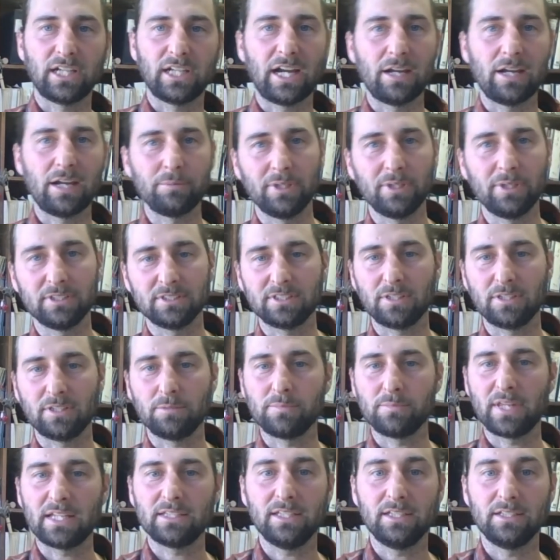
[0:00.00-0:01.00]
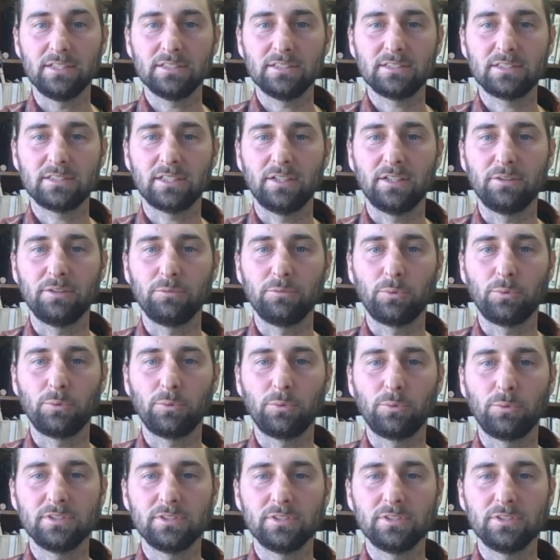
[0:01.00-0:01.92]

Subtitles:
changed their timing and some that didn't.